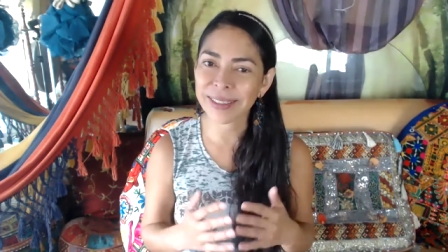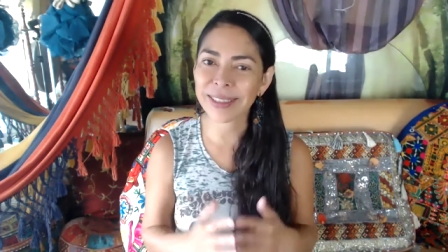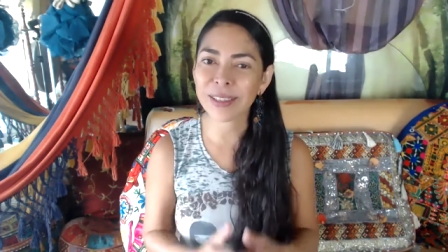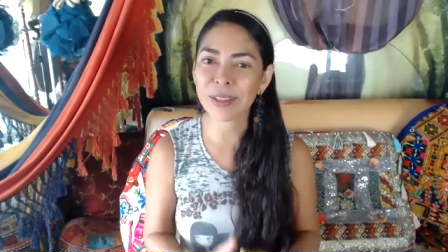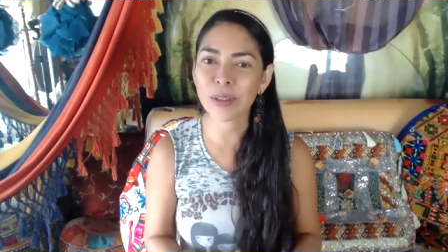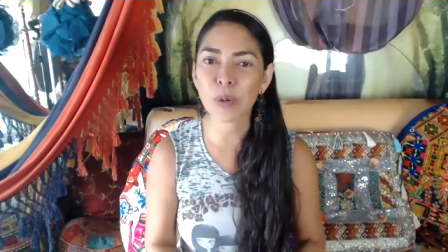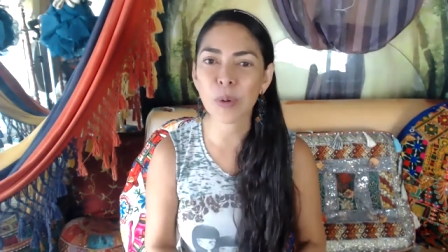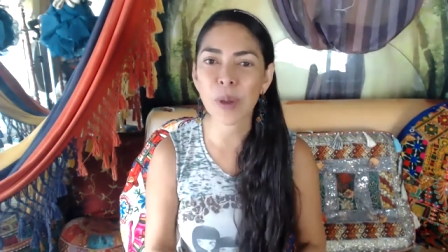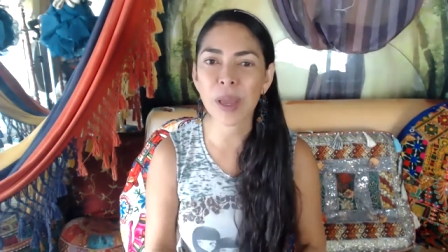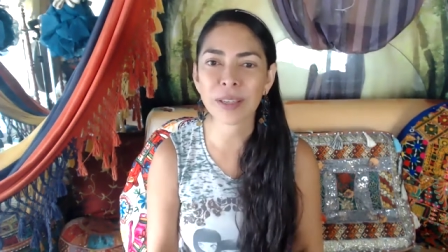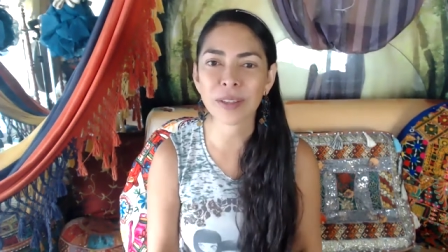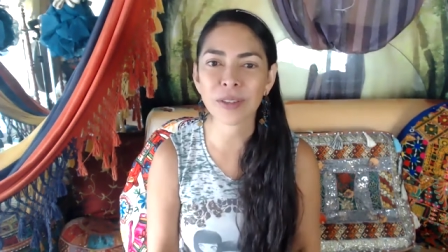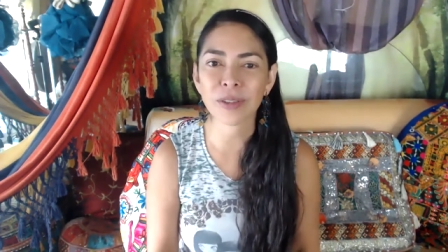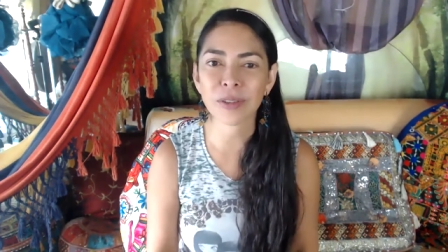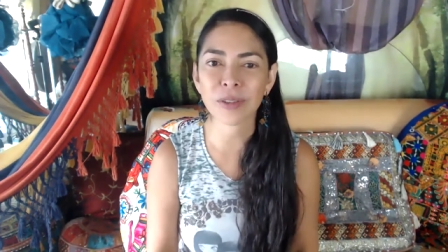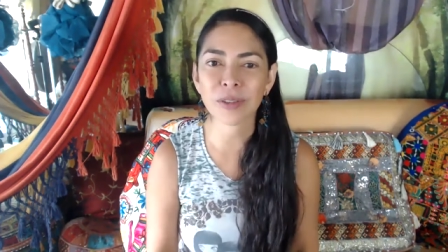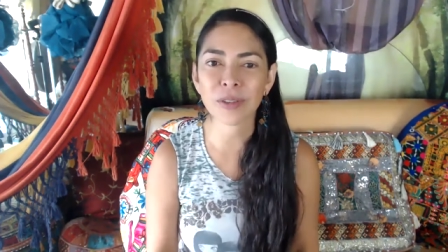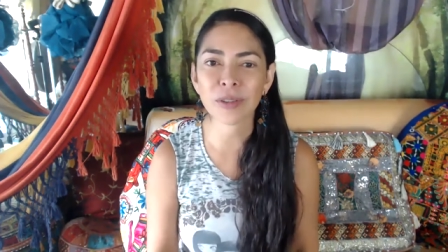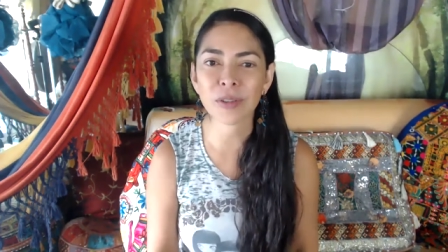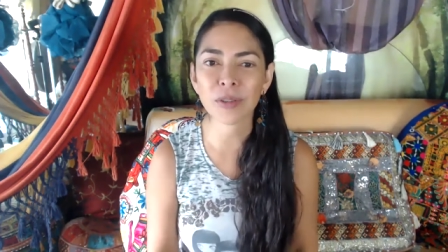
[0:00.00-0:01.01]

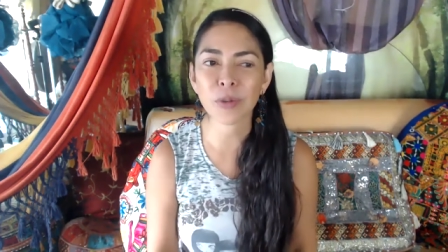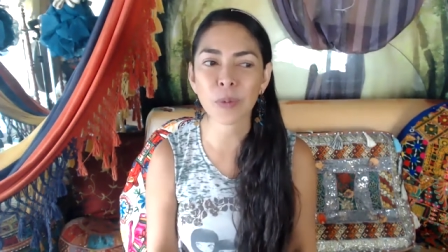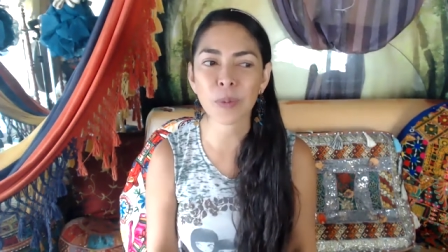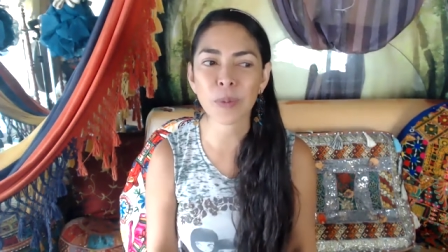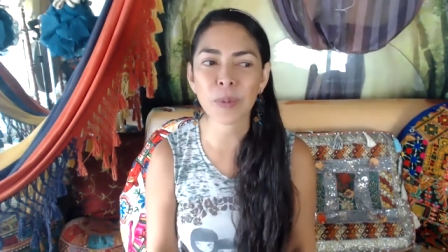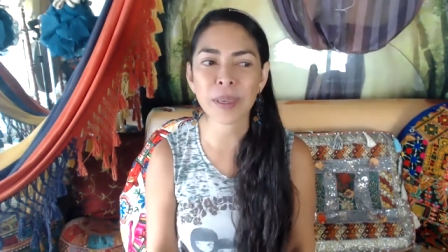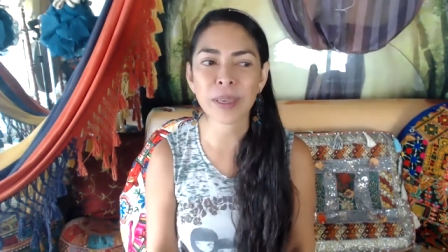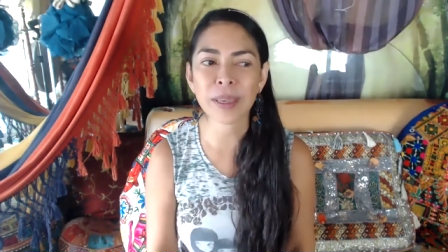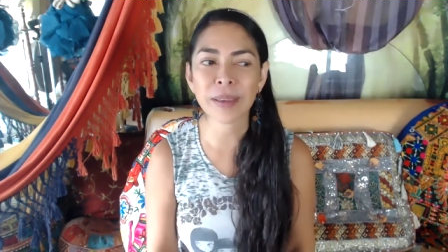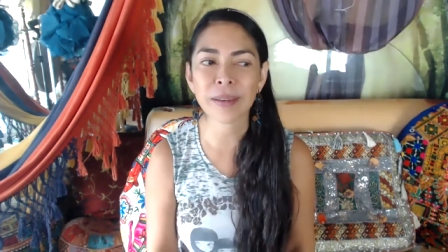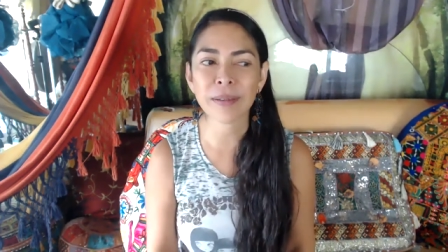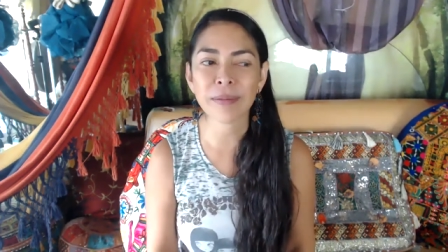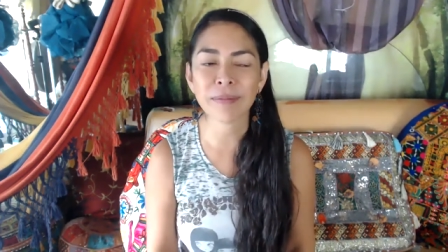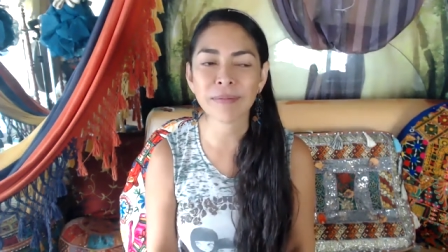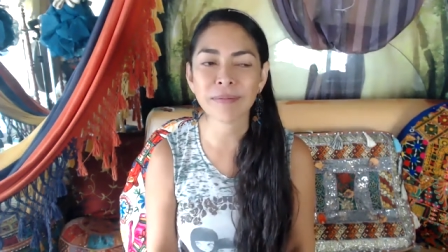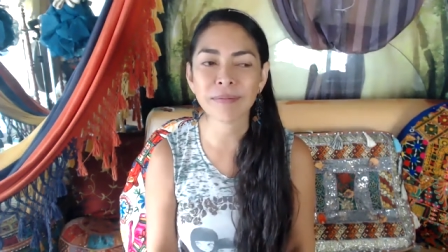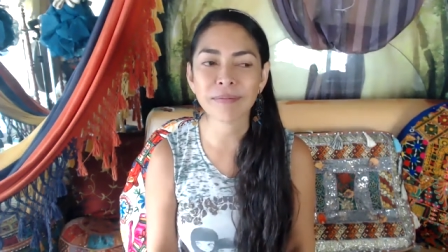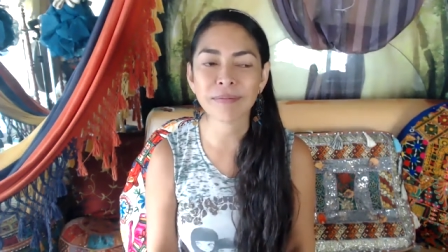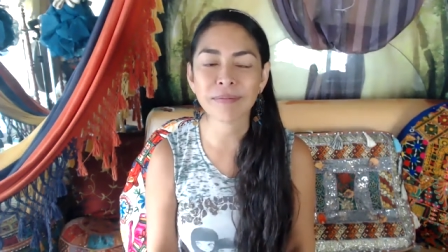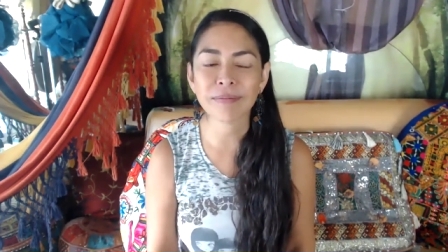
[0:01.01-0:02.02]
situations to be
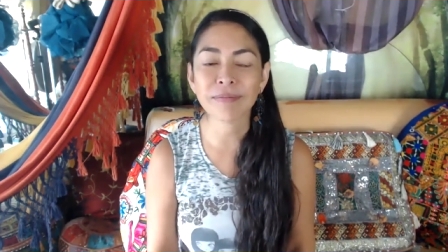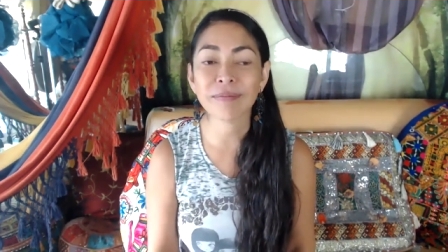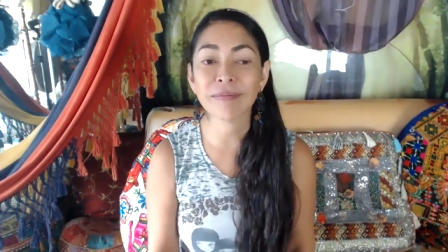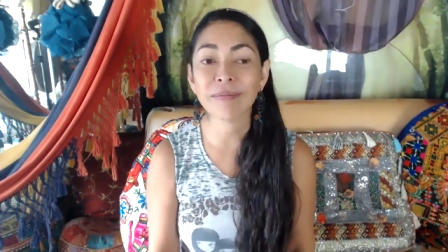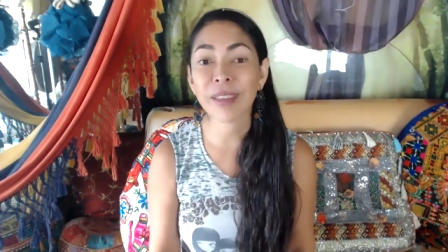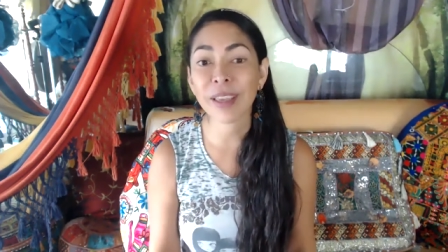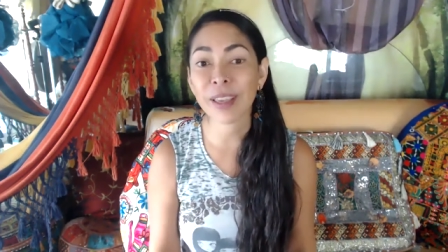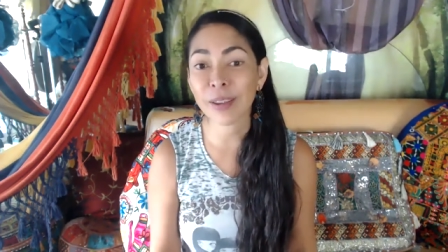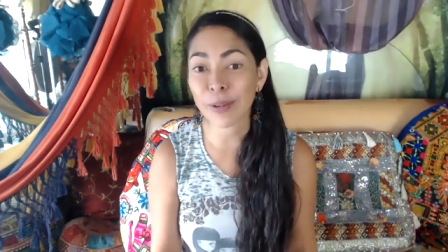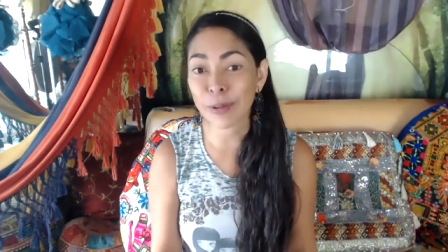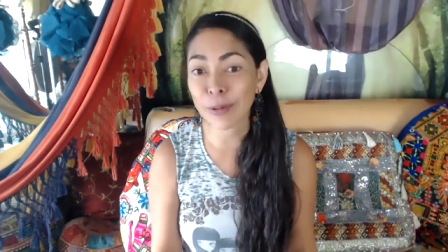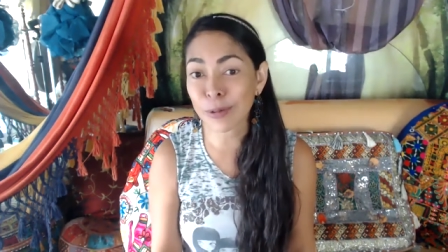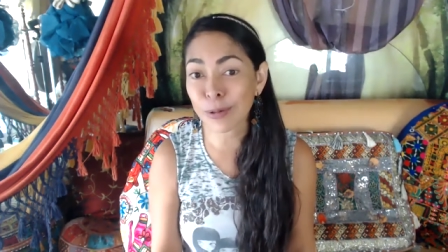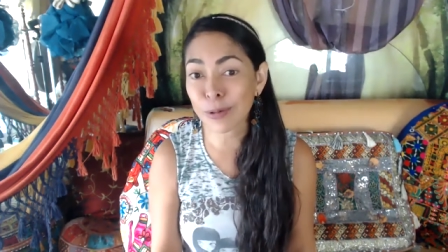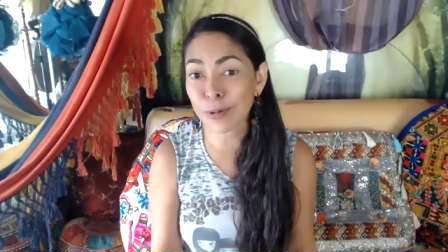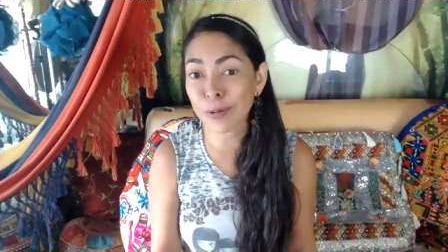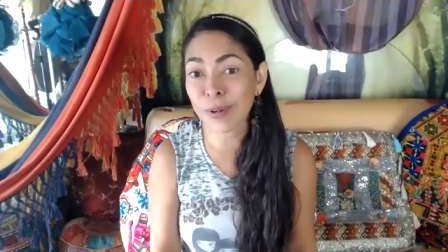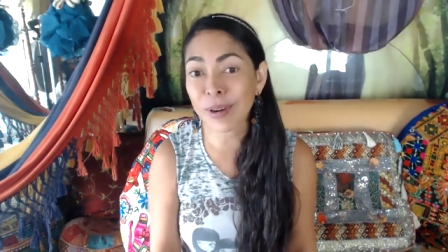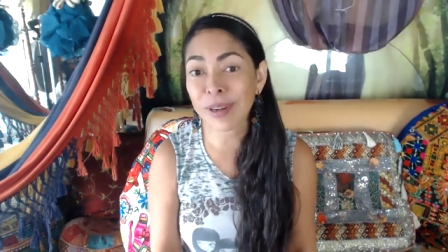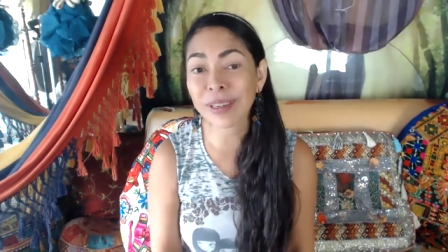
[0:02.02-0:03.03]
the
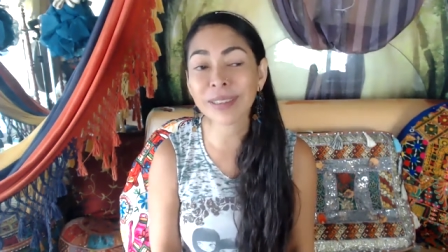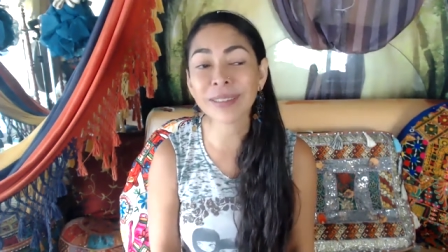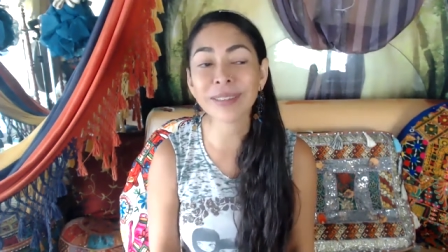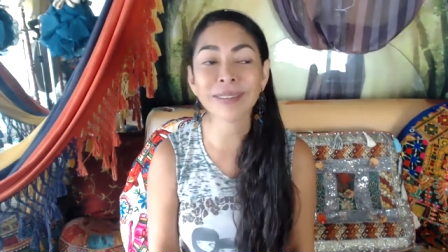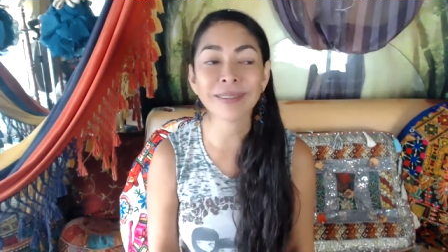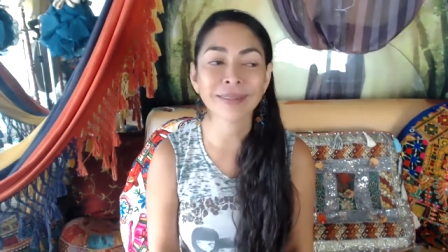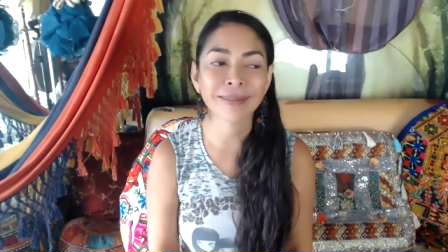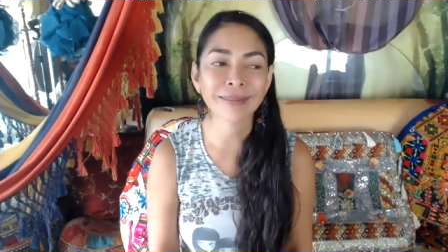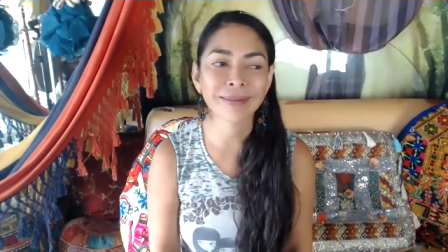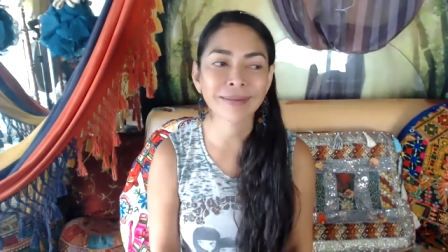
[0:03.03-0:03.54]
used one,